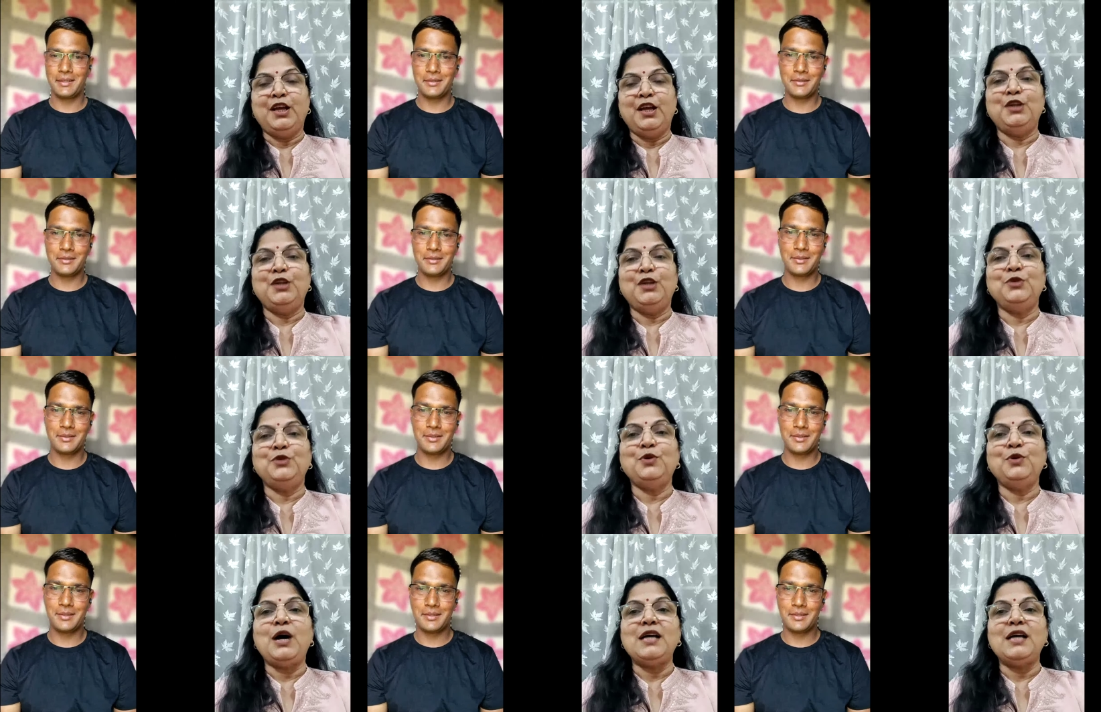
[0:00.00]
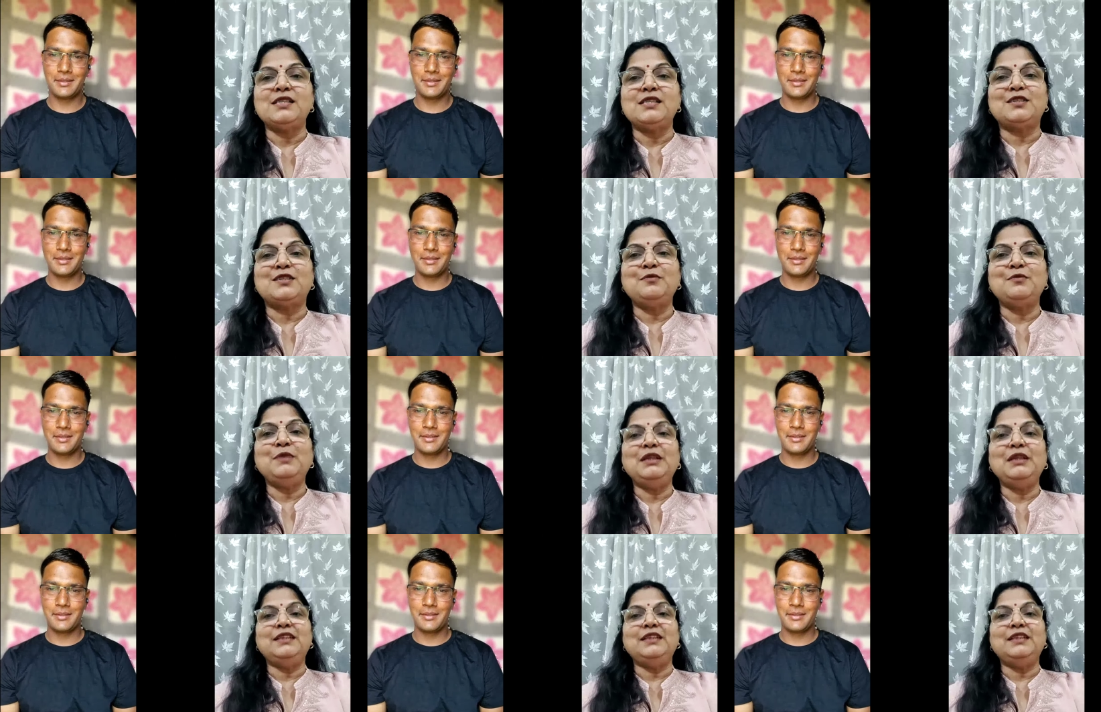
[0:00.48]
Speaker 1: Uh, you
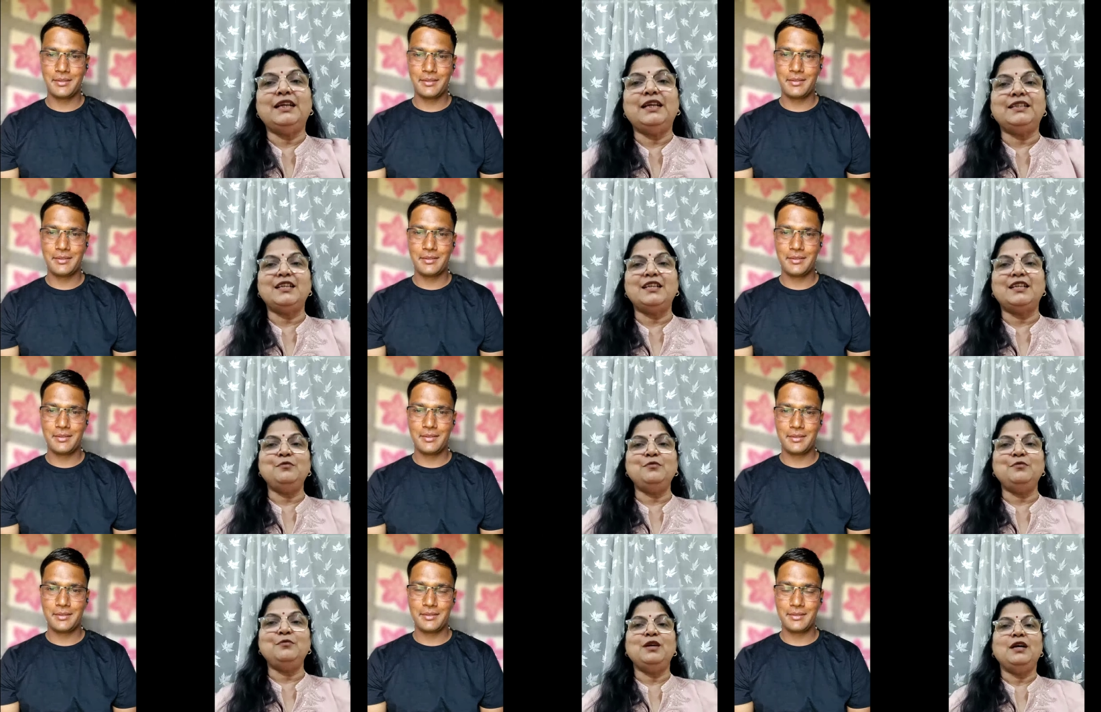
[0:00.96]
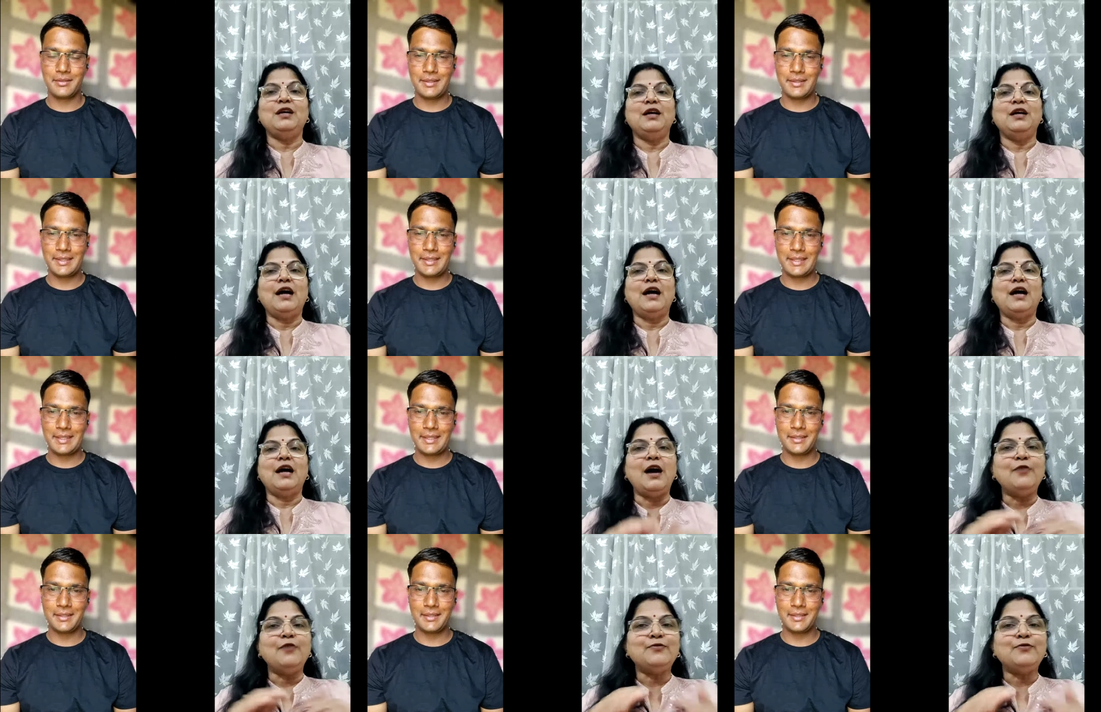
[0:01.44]
asked me that time
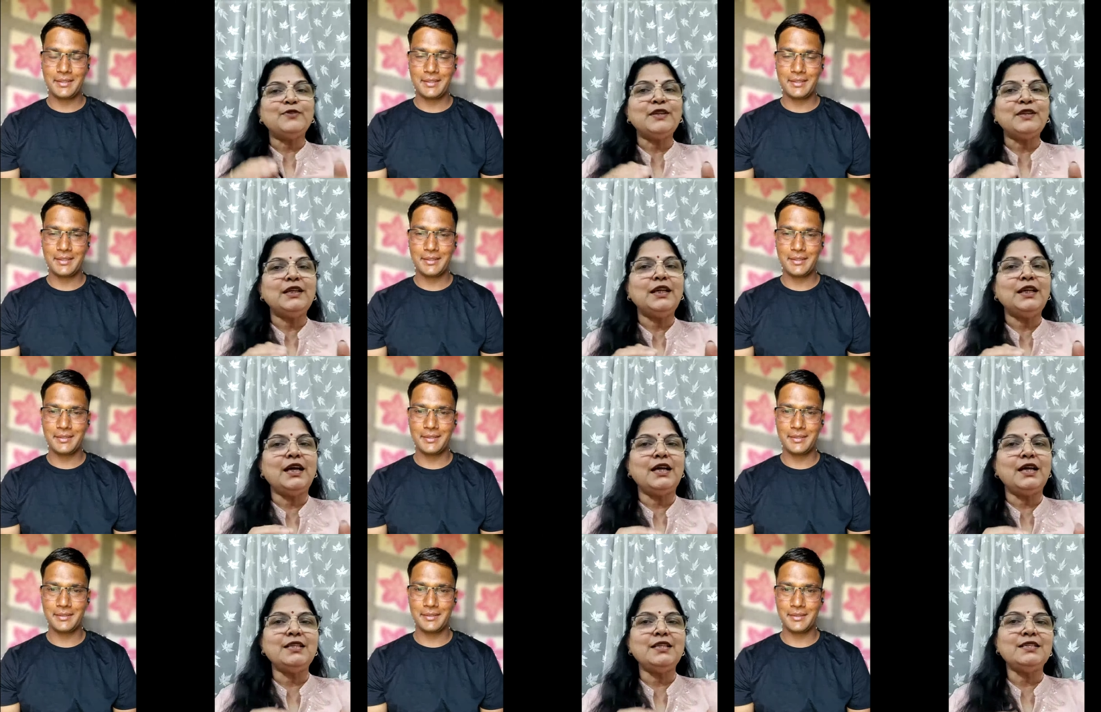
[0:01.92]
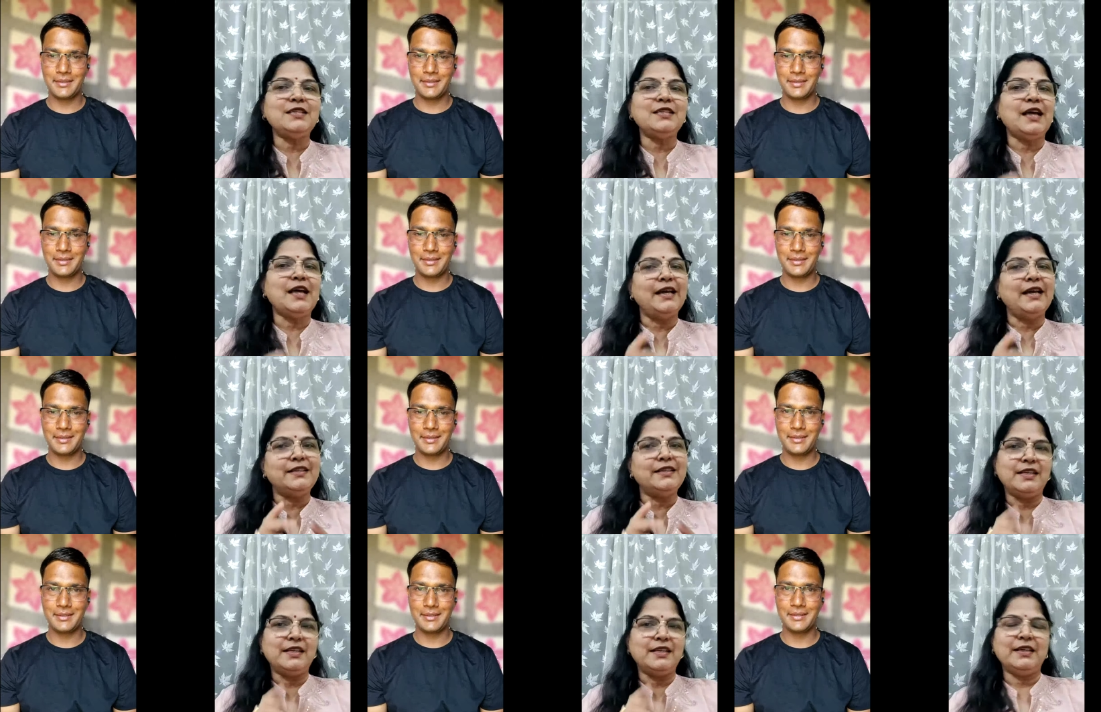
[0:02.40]
after lunch,
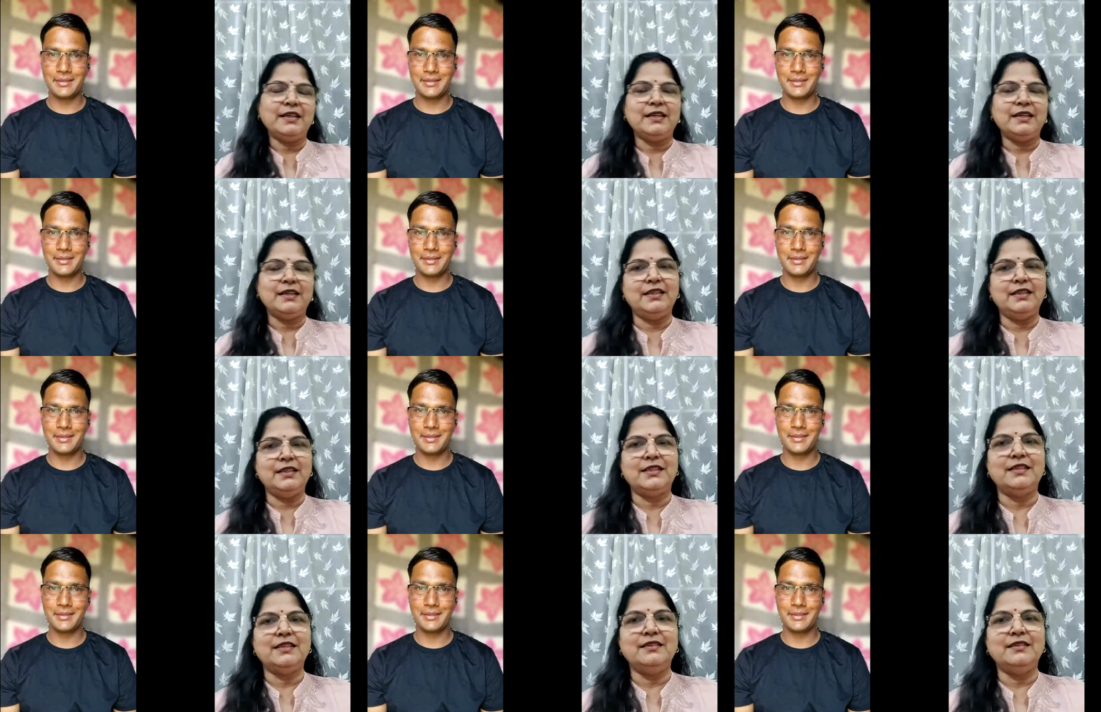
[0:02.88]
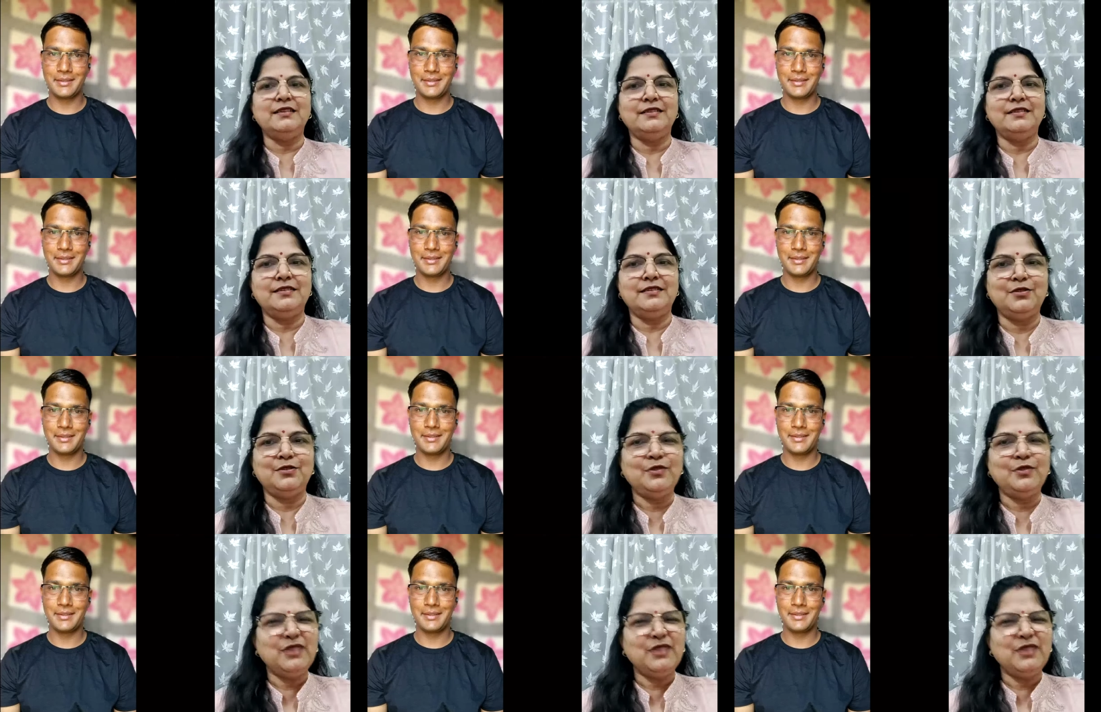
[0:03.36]
I take a little
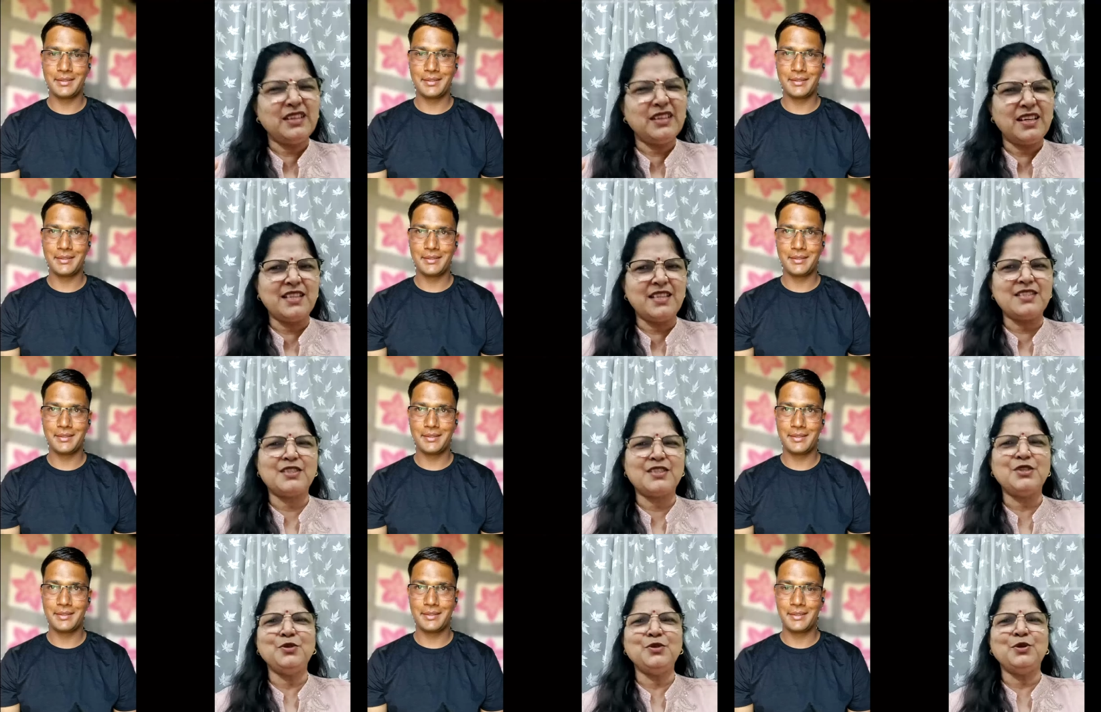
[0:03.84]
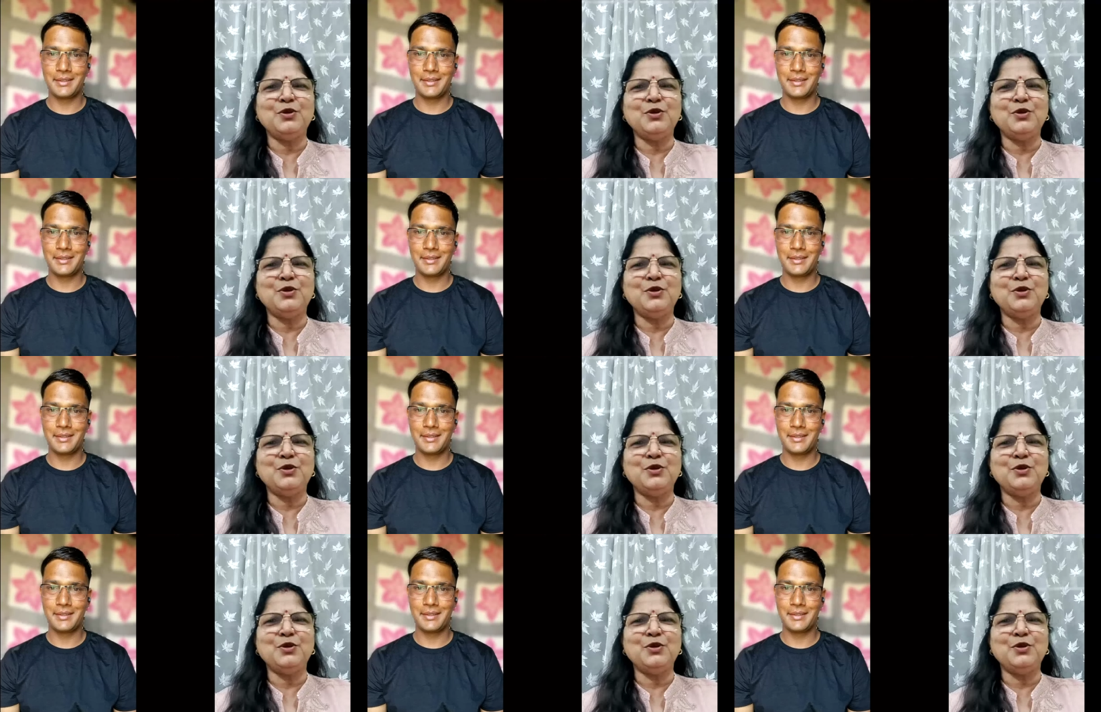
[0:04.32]
rest.